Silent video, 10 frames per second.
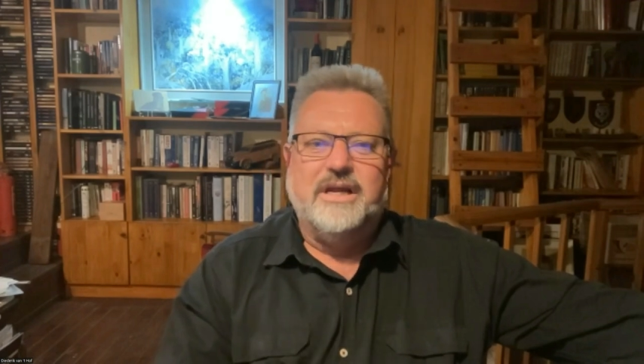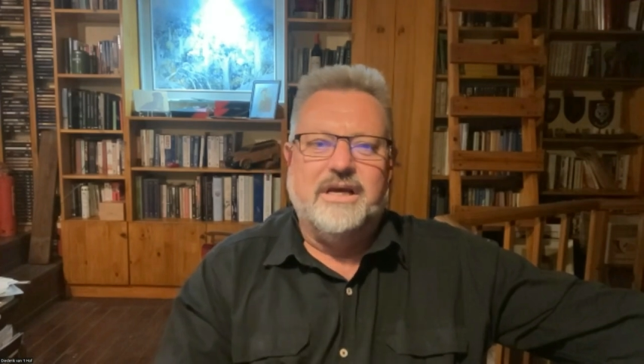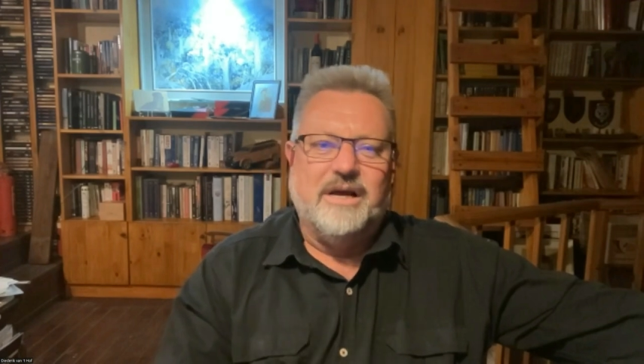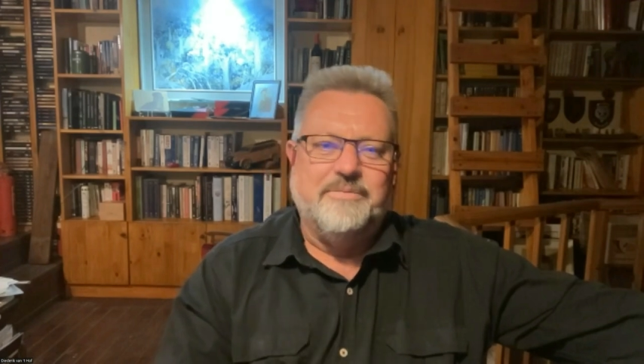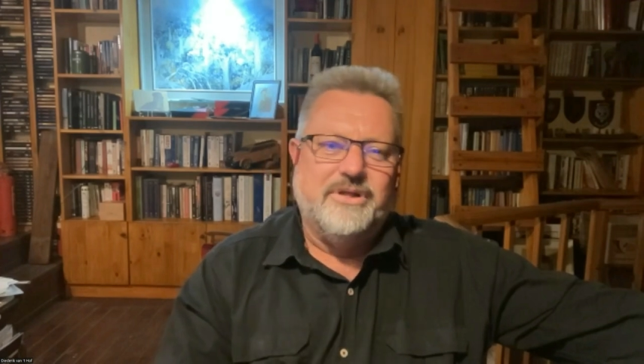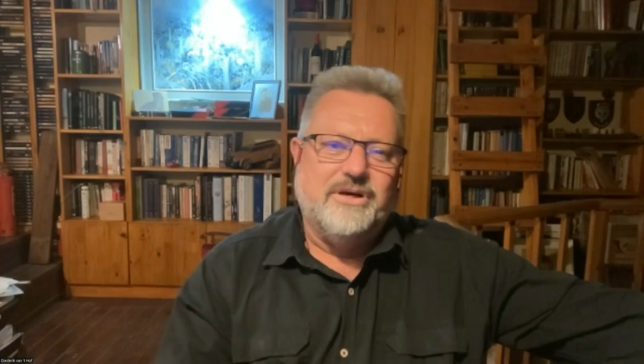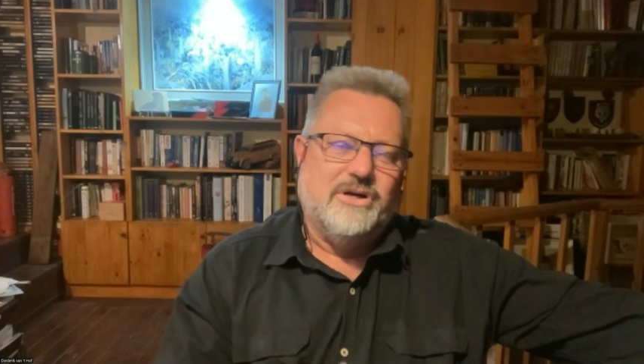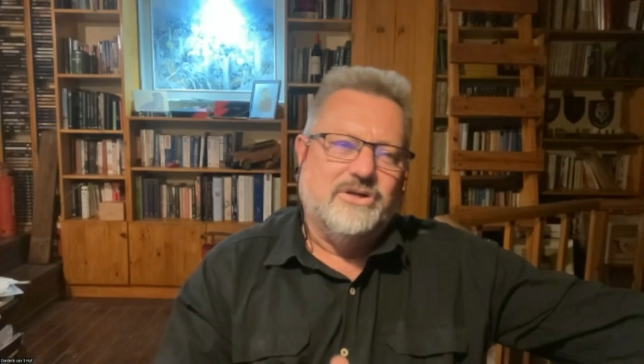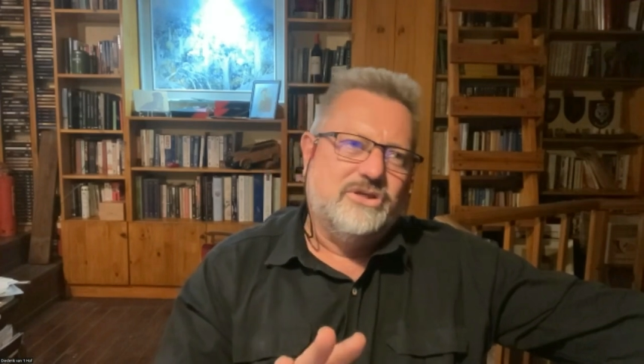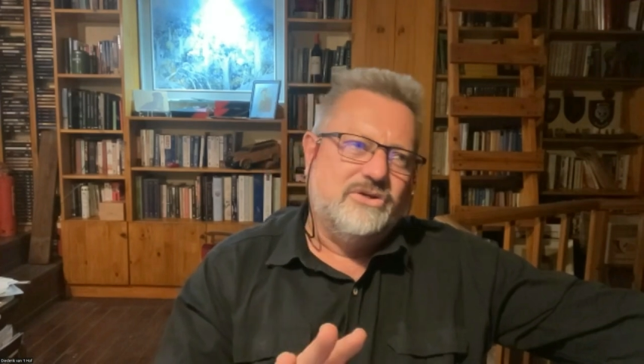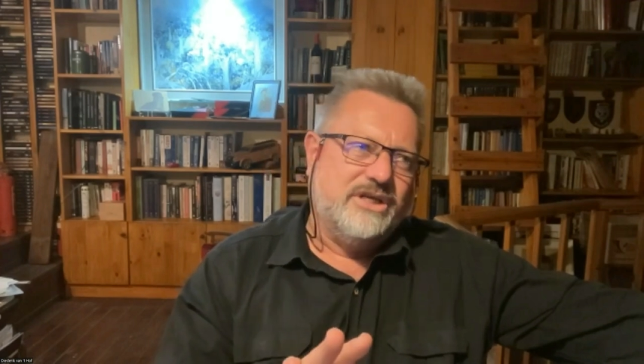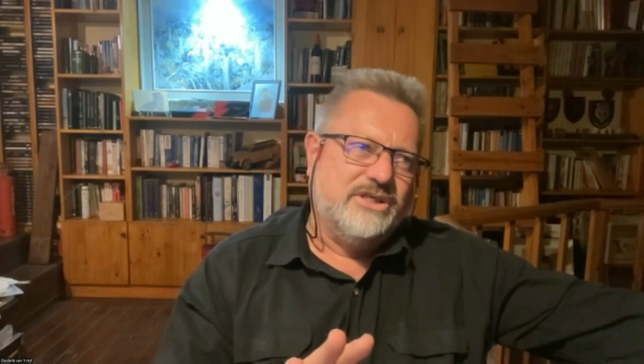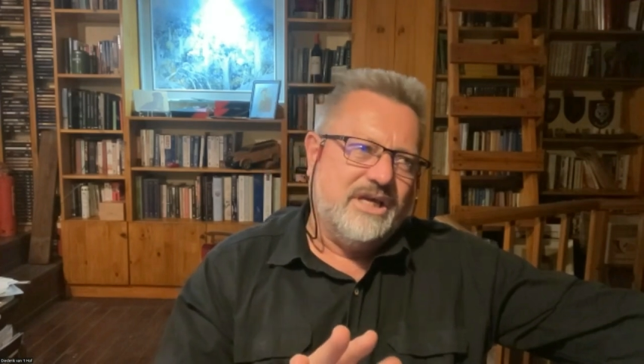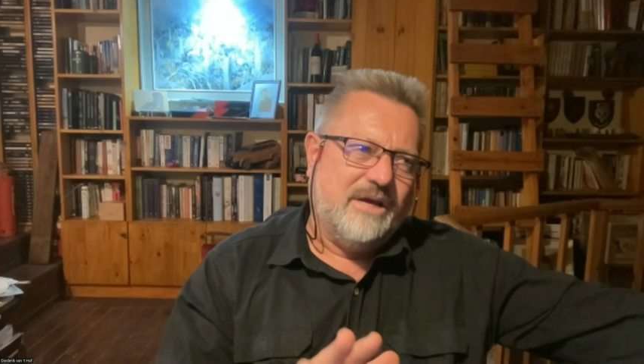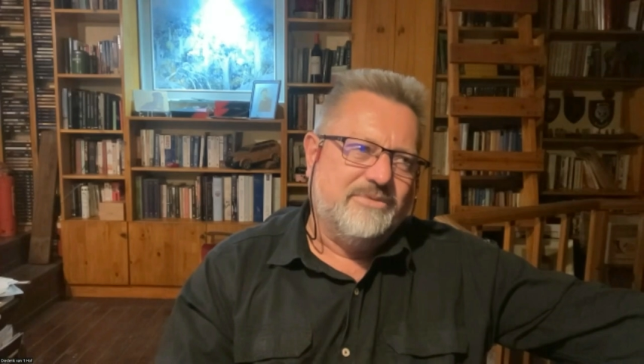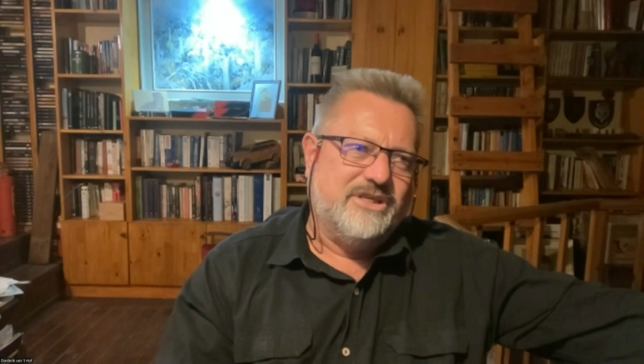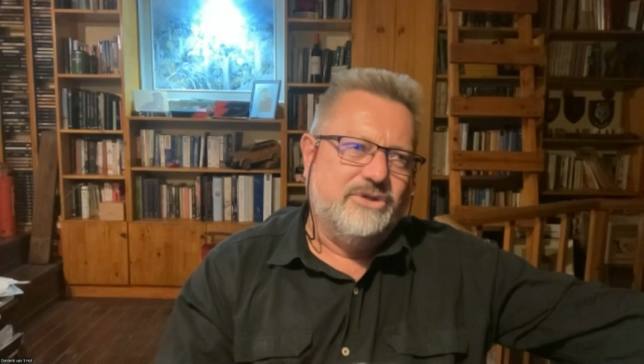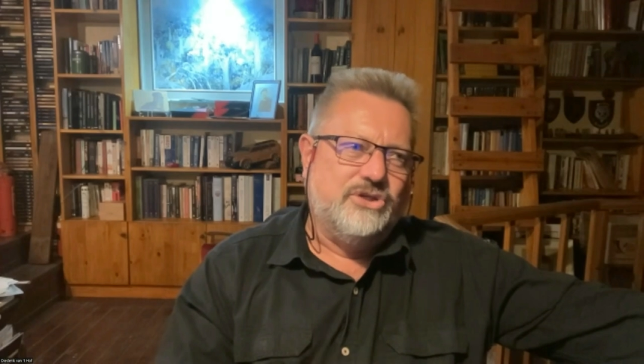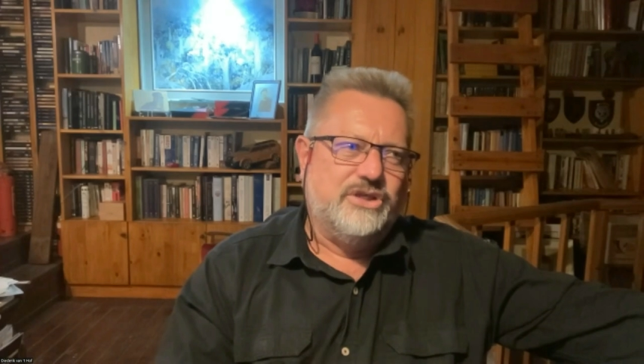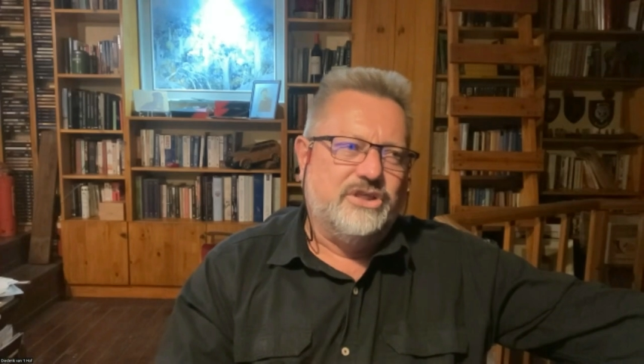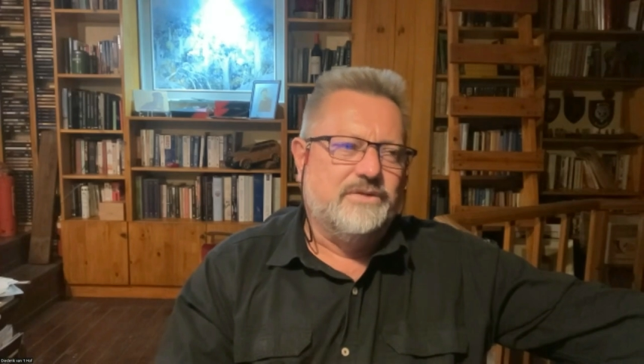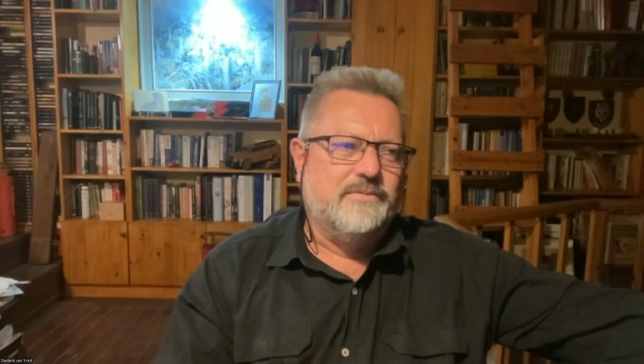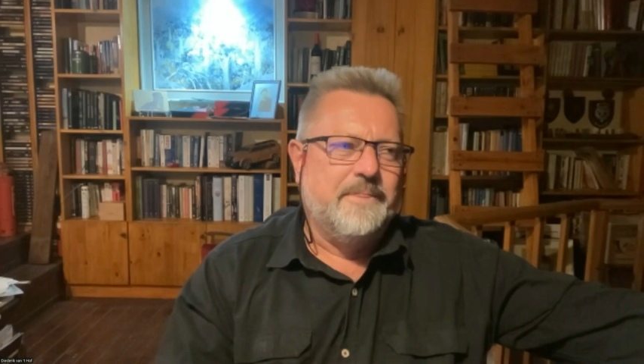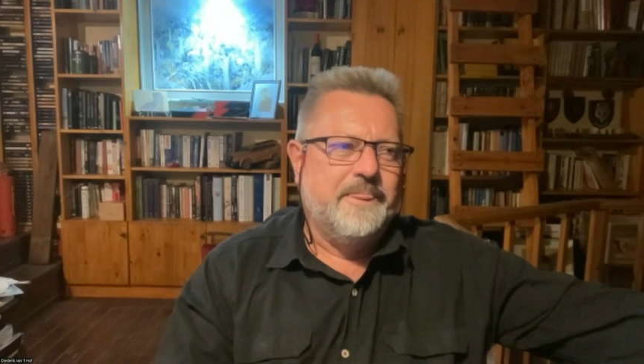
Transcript: and a couple of the concentration camp cemeteries.